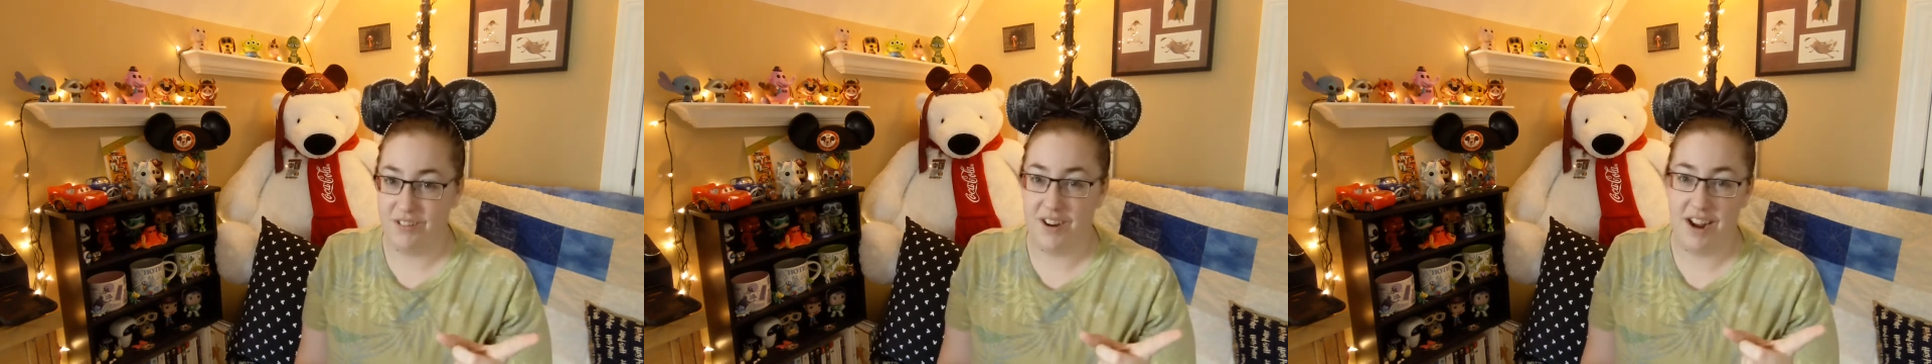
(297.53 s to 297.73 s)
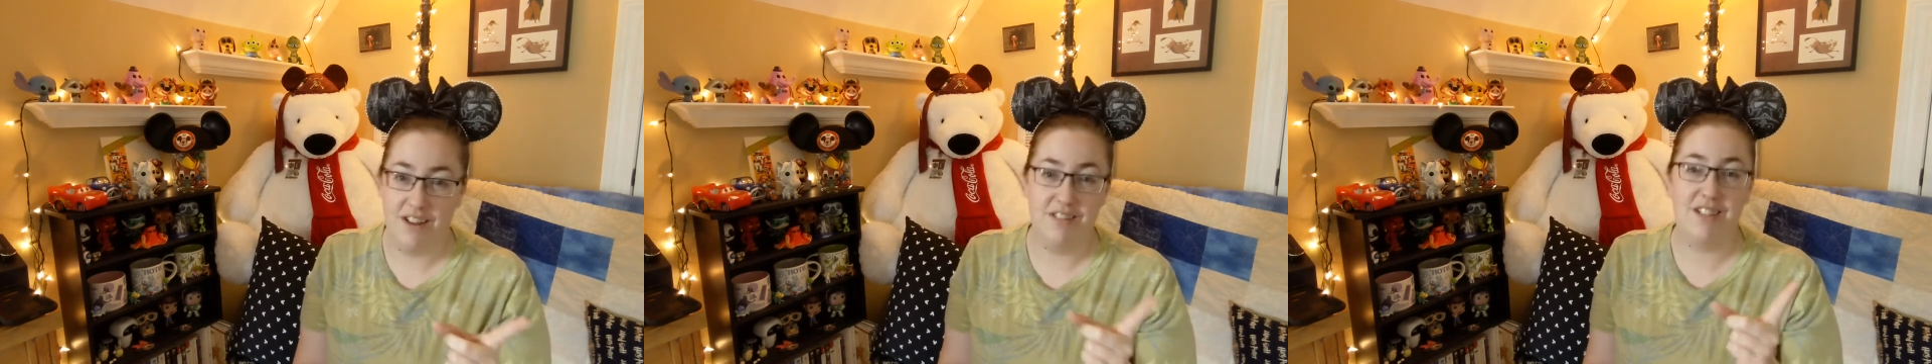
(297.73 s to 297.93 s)

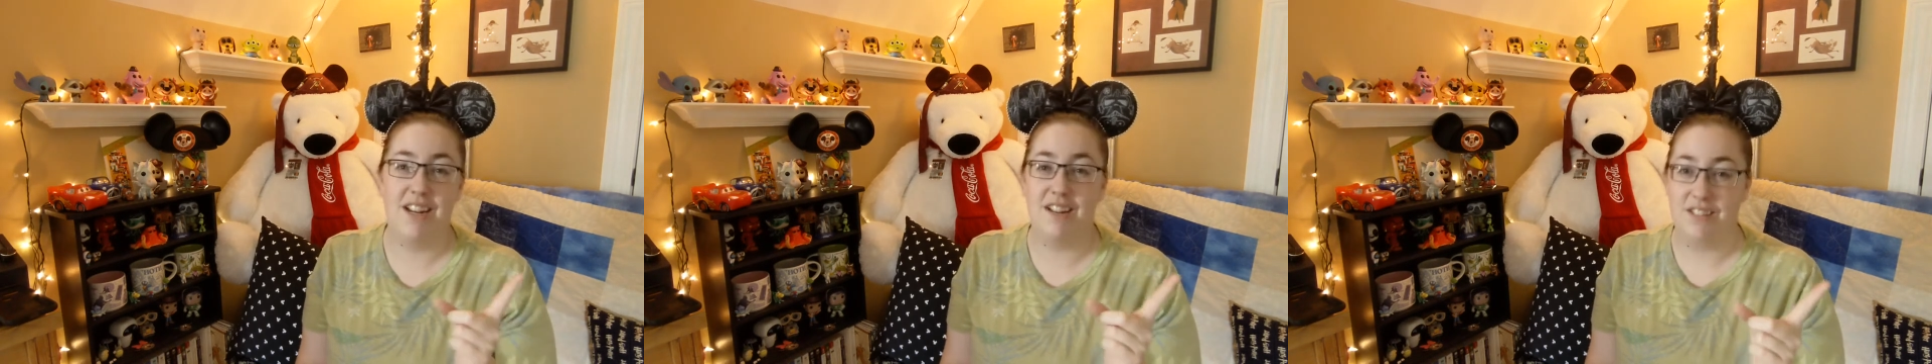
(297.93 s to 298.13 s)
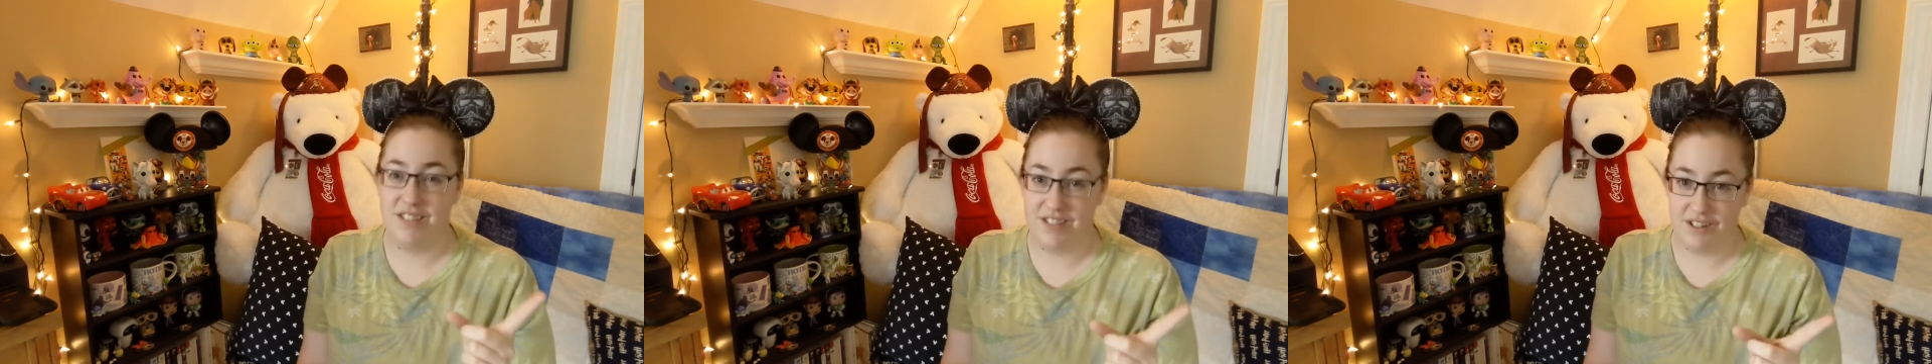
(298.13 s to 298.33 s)
around
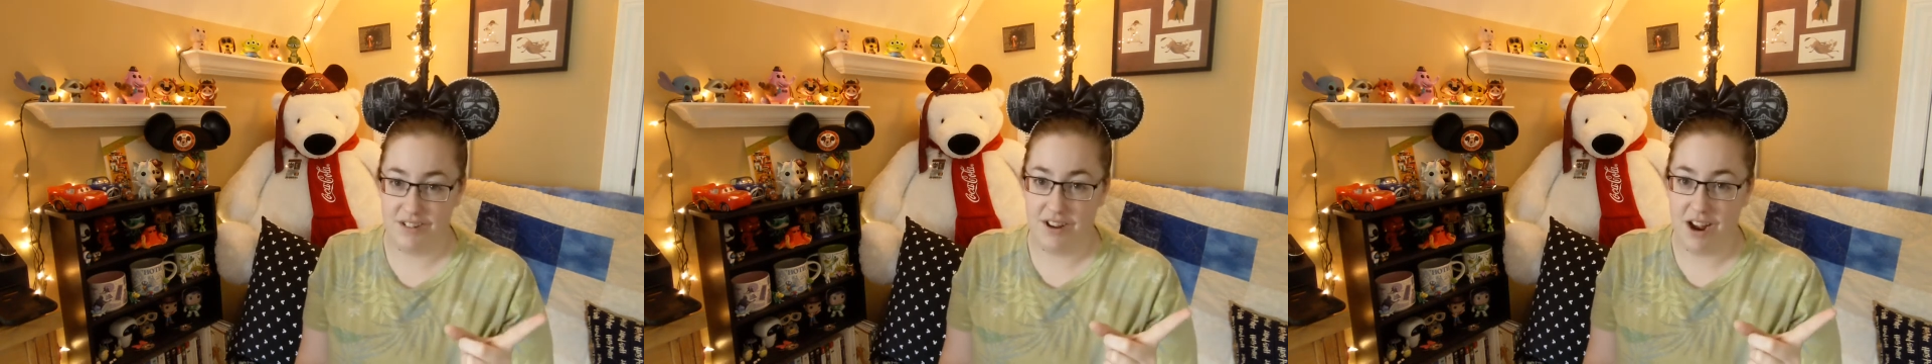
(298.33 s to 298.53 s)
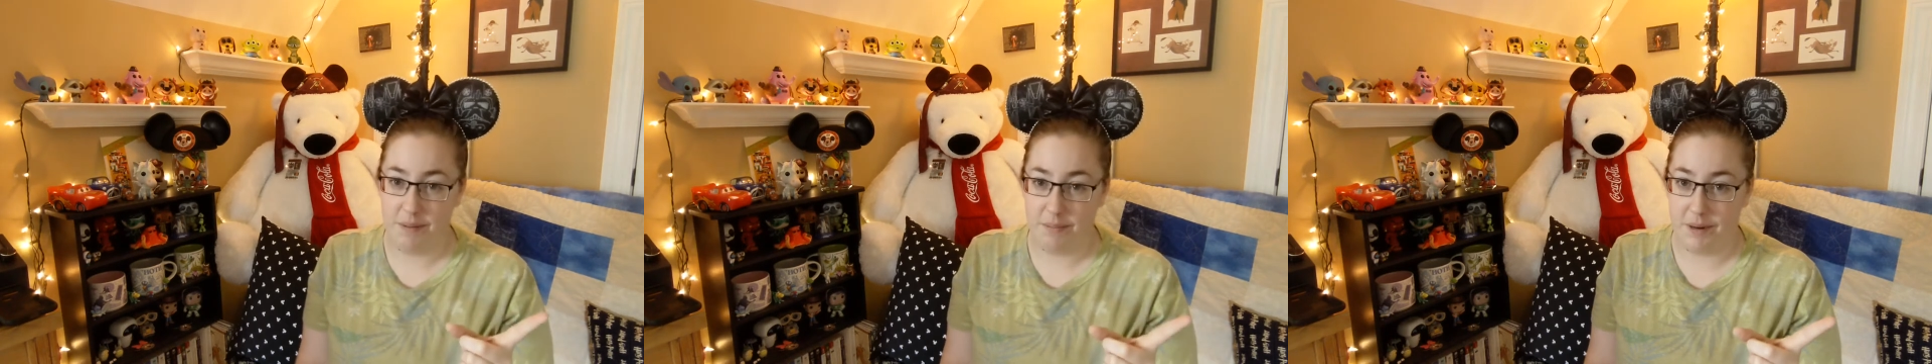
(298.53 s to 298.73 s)
and
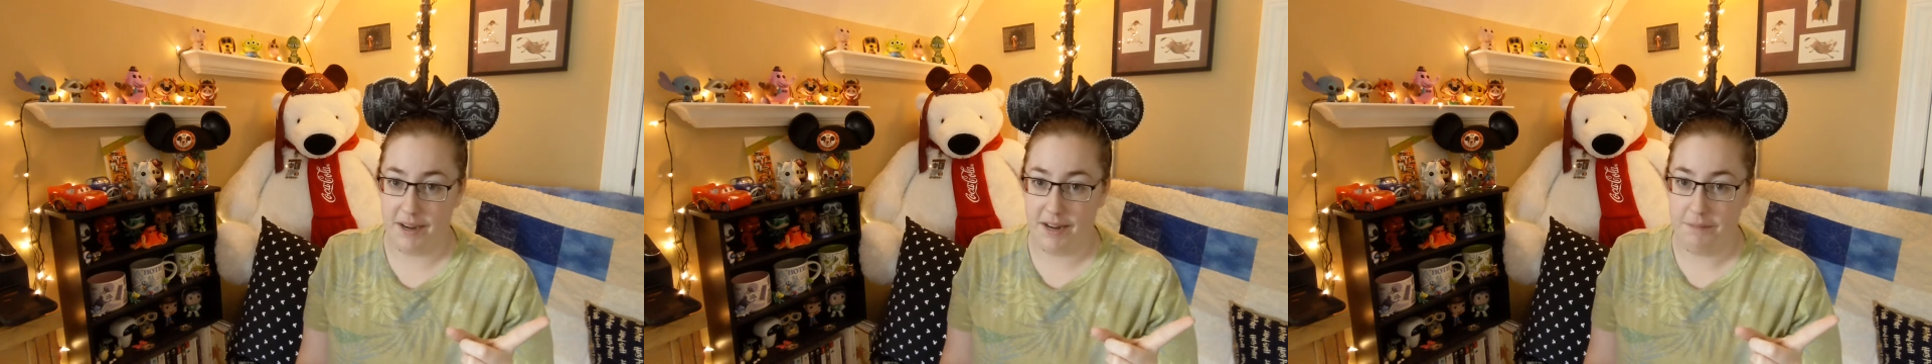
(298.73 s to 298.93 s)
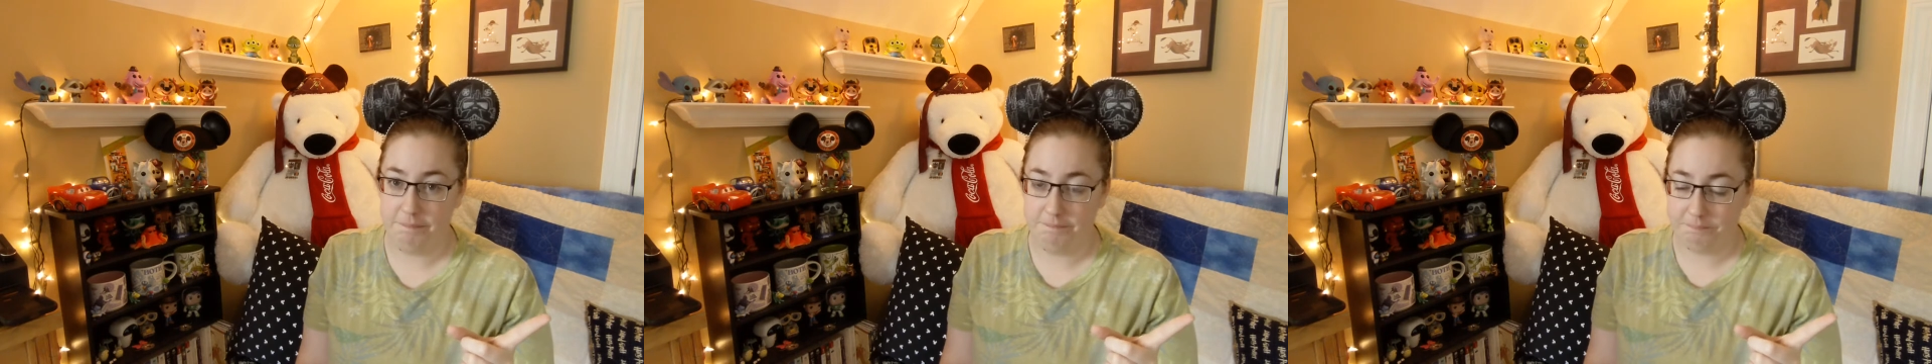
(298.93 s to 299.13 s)
still
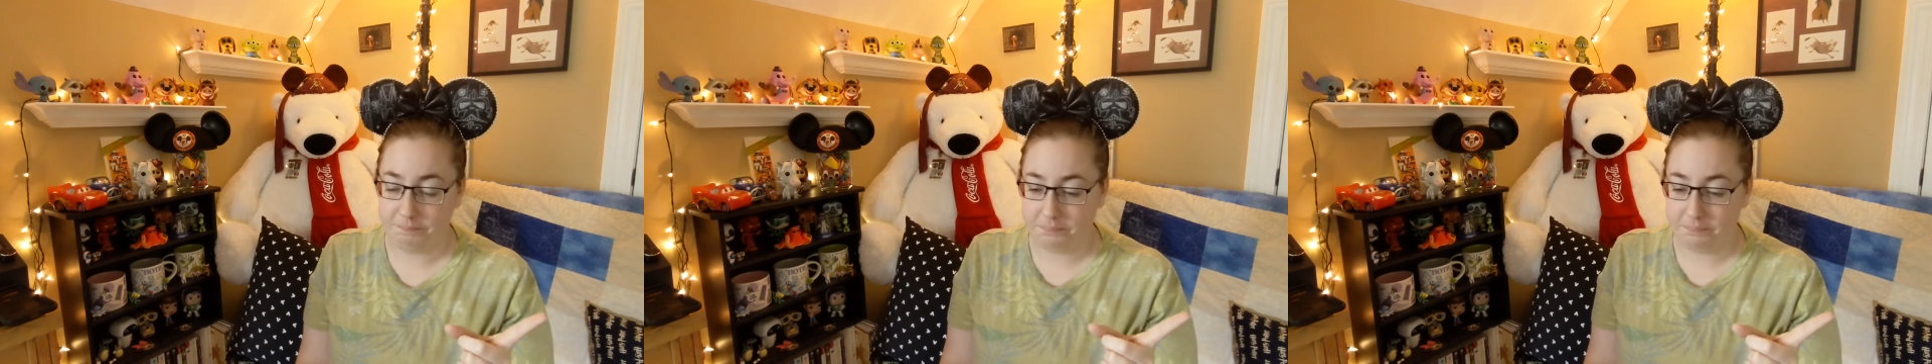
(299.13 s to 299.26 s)
operating.